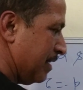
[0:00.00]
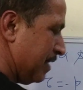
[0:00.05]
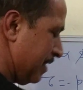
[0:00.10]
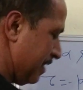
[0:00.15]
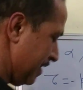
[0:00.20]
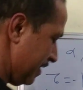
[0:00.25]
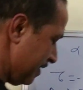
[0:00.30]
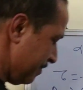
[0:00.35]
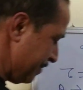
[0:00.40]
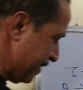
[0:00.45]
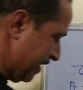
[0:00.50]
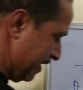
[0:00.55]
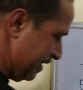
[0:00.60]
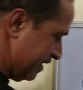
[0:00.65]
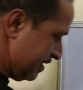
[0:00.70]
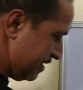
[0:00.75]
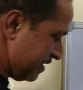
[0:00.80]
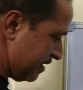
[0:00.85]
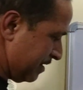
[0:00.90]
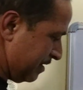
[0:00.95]
It
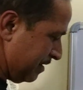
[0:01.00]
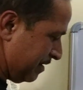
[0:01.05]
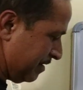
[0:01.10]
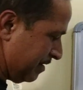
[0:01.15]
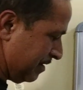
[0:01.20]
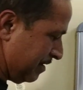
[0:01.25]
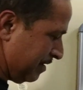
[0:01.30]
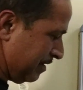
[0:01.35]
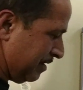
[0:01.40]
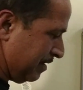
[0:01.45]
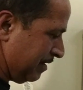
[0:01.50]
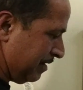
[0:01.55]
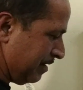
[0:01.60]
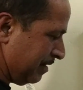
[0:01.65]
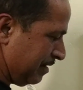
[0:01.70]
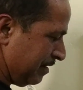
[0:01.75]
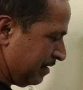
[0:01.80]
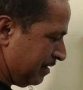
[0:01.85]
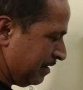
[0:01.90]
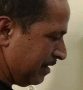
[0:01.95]
means
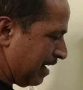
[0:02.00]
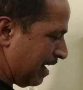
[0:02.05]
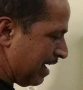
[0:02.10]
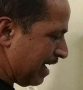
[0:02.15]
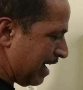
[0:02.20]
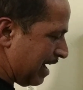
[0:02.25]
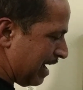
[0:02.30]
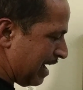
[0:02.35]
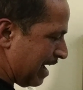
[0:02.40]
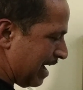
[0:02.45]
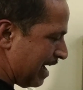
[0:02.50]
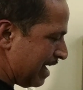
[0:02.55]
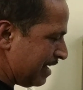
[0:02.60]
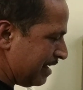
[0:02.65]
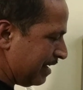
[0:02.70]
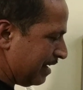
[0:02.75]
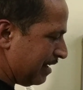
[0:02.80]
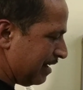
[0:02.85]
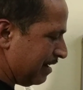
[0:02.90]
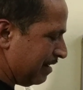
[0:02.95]

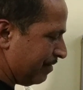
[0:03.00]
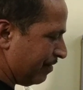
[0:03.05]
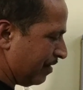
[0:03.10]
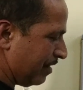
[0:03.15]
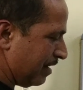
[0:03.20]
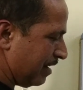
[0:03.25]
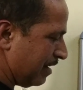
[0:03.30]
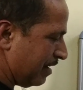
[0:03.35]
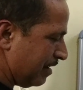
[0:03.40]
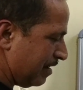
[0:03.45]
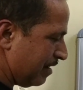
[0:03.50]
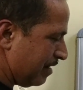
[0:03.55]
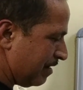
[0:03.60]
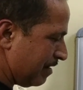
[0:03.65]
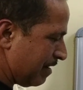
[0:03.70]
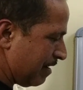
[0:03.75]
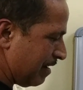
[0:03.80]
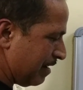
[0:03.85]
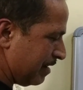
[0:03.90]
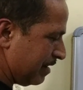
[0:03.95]
I alpha
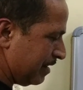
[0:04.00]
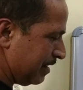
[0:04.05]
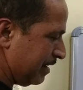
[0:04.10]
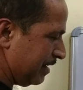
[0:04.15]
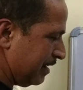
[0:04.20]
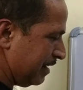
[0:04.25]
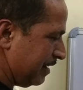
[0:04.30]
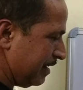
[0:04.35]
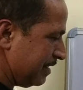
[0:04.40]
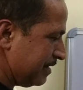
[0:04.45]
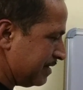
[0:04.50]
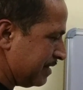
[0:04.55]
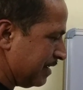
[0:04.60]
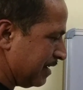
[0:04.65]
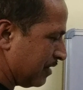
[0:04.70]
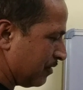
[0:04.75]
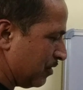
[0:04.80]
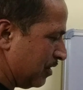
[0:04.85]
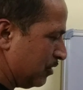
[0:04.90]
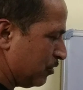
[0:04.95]
is
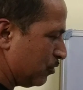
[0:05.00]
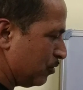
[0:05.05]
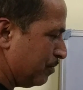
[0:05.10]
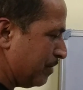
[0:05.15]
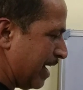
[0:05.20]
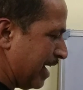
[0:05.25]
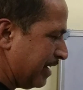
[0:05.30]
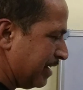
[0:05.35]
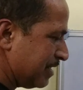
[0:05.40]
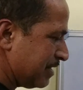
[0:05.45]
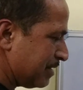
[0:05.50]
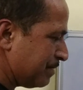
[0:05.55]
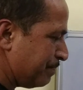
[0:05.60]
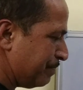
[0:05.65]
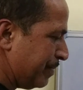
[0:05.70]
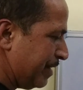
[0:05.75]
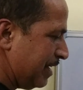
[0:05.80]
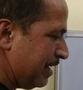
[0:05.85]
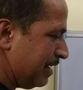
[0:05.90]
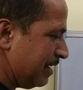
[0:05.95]
equal to minus
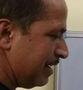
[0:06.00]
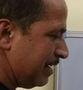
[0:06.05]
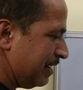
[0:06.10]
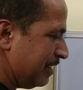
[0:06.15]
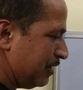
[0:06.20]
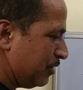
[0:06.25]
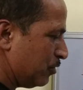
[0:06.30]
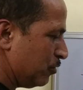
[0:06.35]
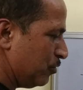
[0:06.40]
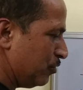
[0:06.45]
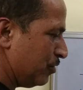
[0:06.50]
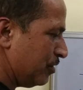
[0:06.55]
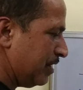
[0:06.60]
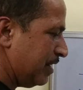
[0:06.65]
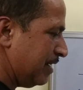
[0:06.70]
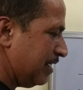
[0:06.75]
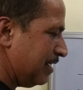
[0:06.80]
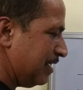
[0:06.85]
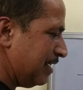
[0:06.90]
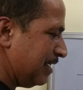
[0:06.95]
P into
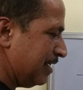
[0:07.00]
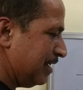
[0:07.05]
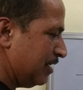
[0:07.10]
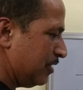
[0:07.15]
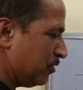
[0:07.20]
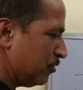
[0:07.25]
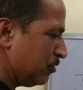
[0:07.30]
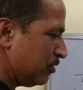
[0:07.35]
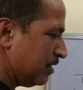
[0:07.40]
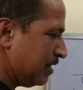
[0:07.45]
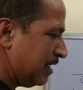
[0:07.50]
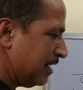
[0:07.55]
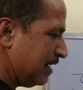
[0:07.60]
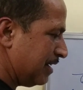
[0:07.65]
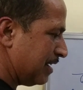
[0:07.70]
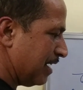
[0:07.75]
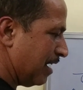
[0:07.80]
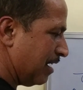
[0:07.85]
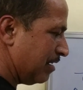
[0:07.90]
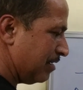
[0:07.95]
E into
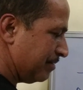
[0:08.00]
theta,